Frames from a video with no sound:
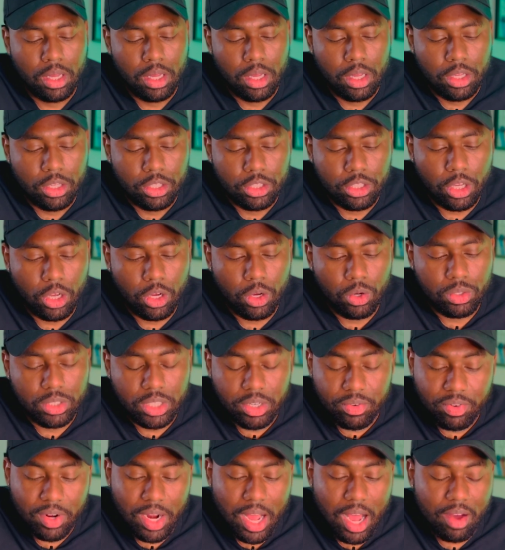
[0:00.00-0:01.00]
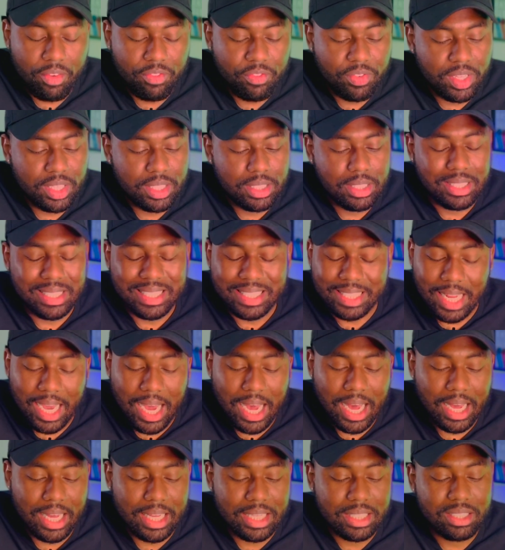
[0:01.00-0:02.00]
So different outfits,
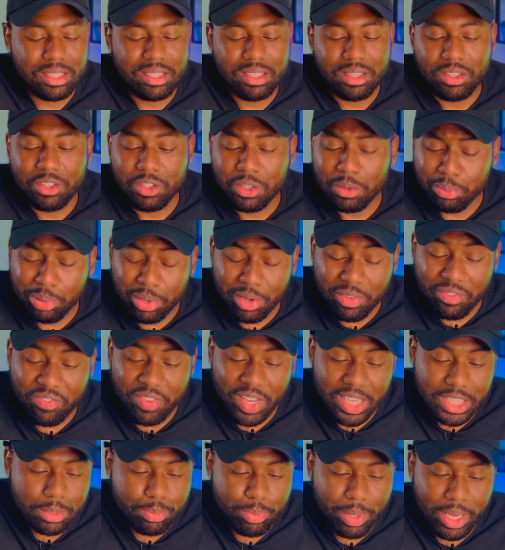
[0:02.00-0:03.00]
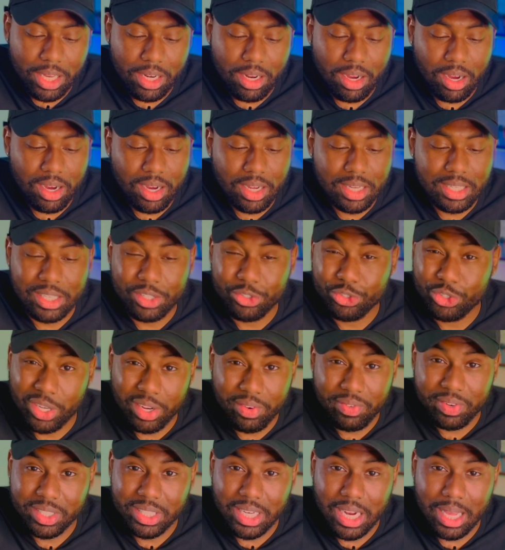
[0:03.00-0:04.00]
dyes. You can put face paint on. There's
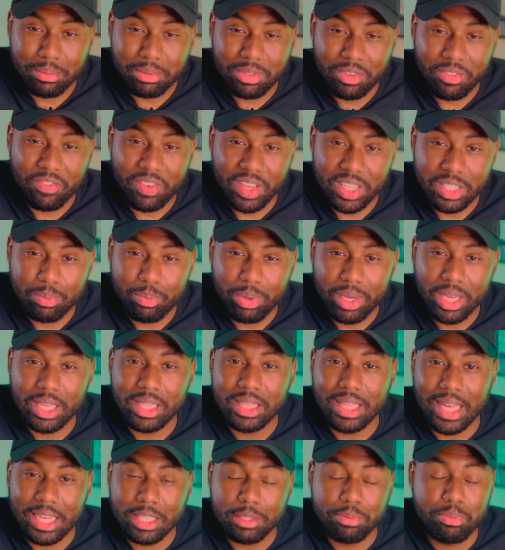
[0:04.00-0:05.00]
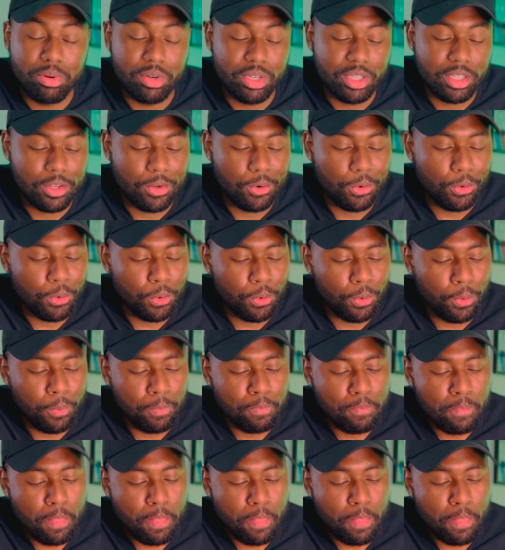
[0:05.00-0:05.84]
different types of face paint. That's pretty cool.